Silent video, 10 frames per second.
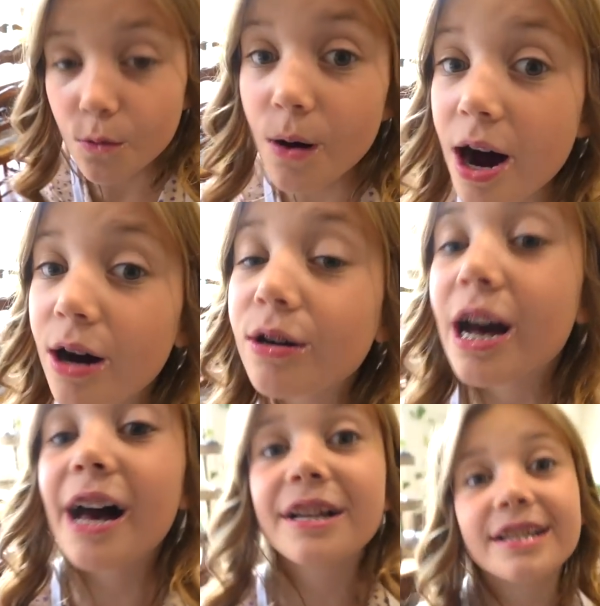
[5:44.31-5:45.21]
Well,
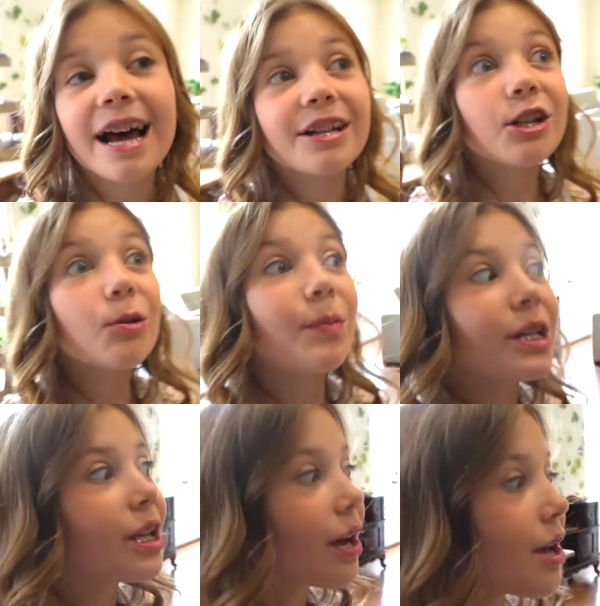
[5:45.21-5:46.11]
guys, I did the best
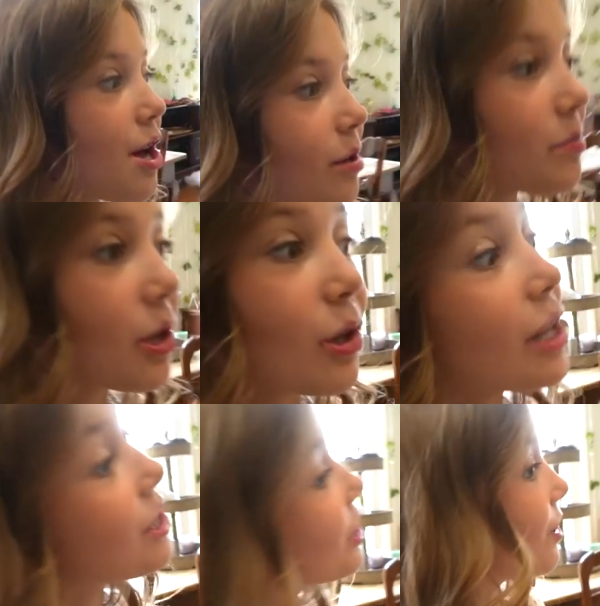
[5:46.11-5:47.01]
I can, so
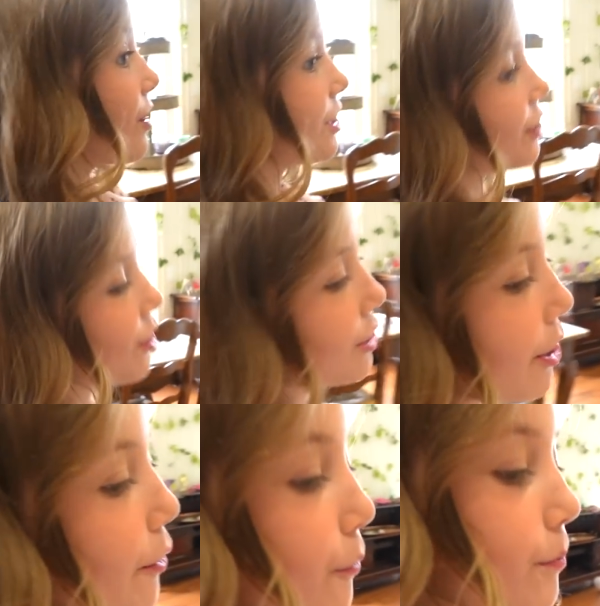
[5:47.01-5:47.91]
let's see how it turns out.